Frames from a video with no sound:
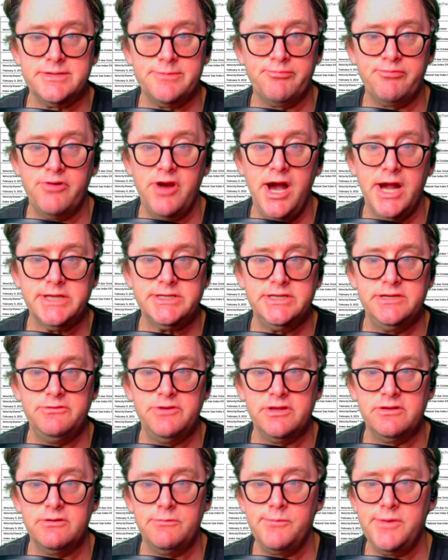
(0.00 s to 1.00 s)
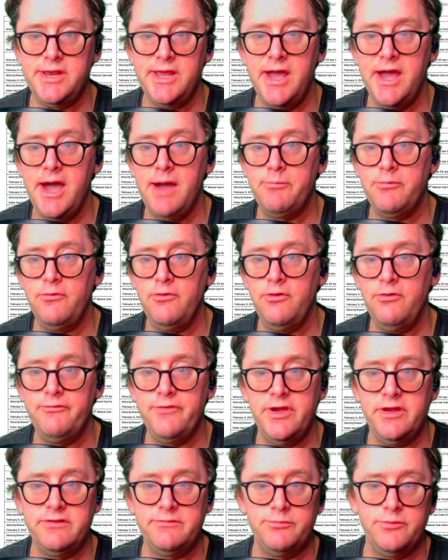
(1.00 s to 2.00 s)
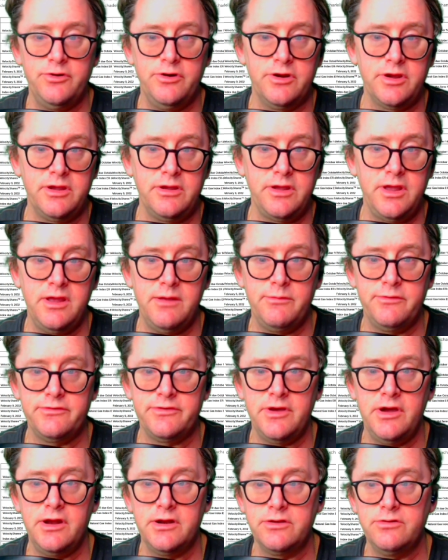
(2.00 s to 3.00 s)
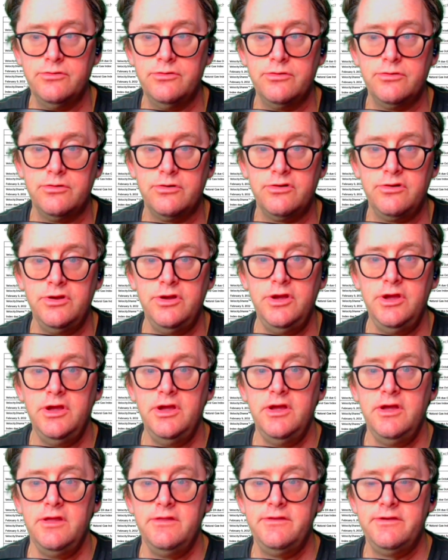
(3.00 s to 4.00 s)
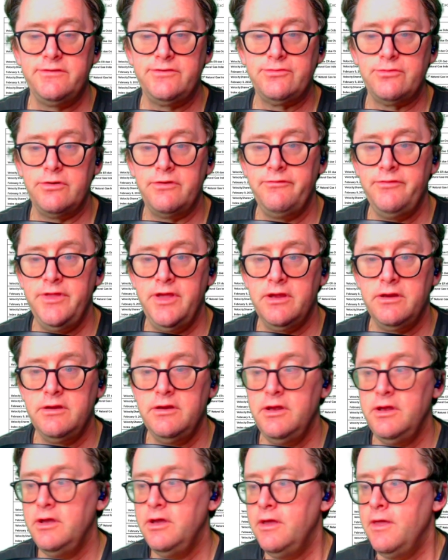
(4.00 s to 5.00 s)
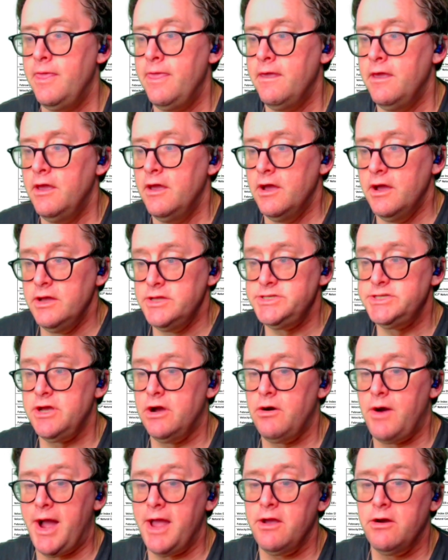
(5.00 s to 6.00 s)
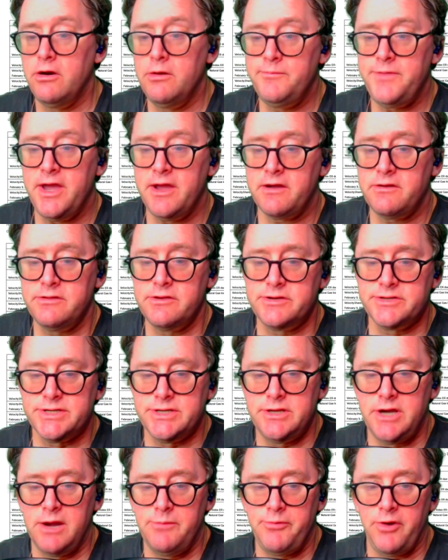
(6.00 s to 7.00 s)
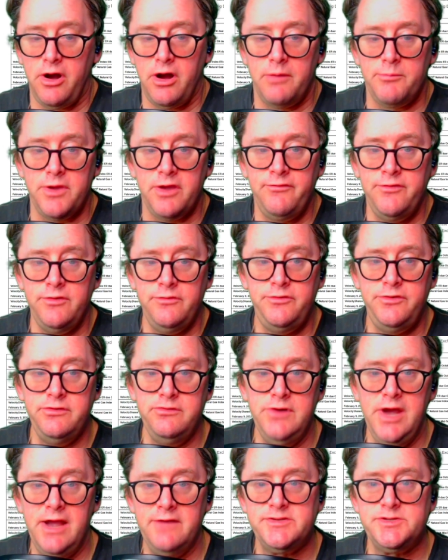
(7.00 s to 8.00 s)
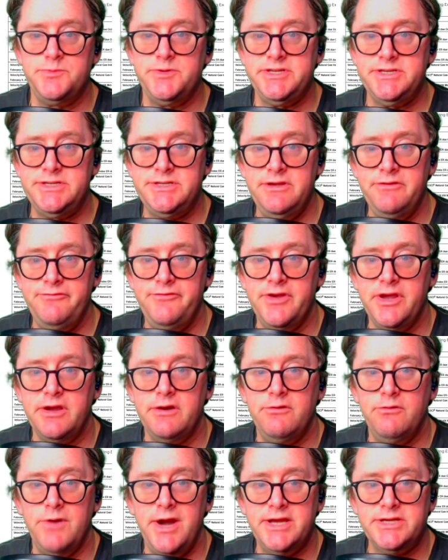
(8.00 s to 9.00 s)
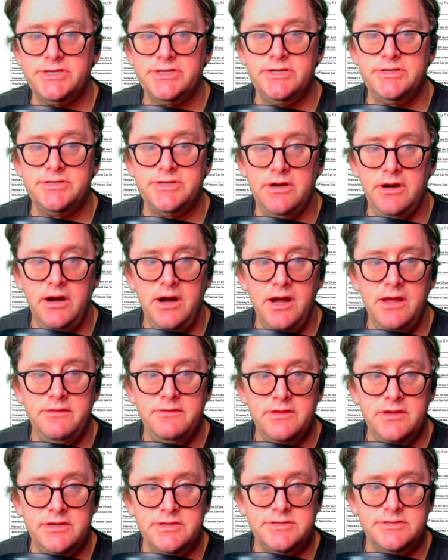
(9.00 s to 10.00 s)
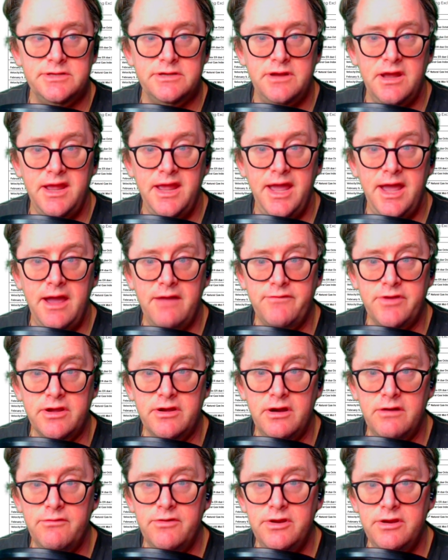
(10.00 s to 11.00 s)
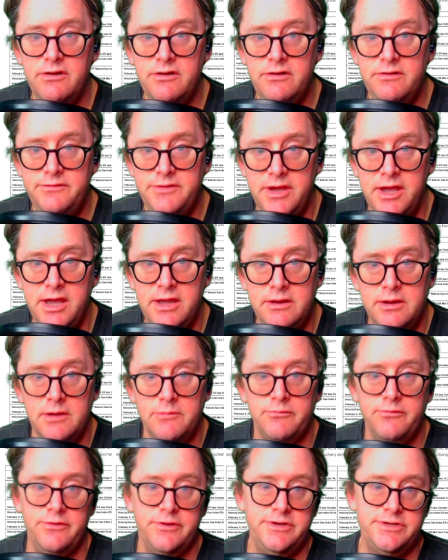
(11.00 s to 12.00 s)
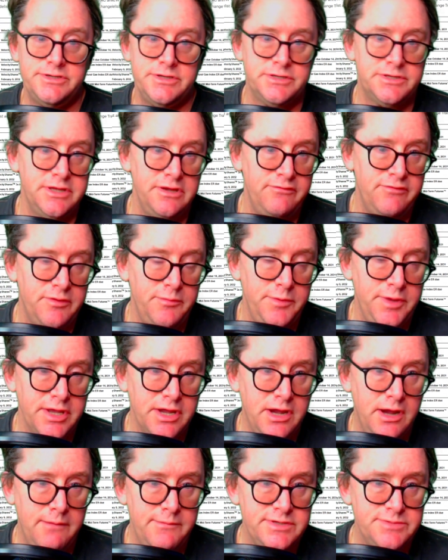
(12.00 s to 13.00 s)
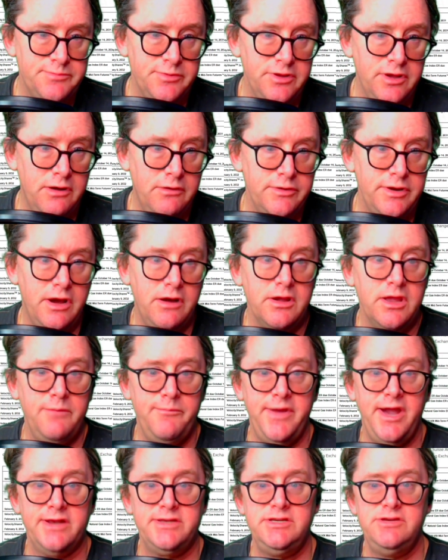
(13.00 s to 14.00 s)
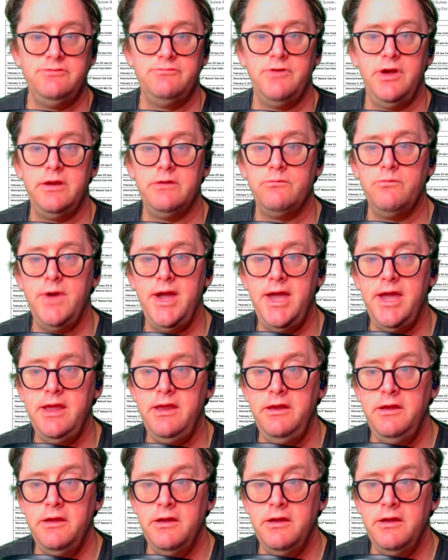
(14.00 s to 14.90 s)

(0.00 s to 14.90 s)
a proxy, whether it be Apple, Facebook, Amazon, Google, this sort of thing. So I hope that clears it up. If you do have specific questions on this that I haven't covered here today, please just leave them in the comments below and I'll get back to you right away.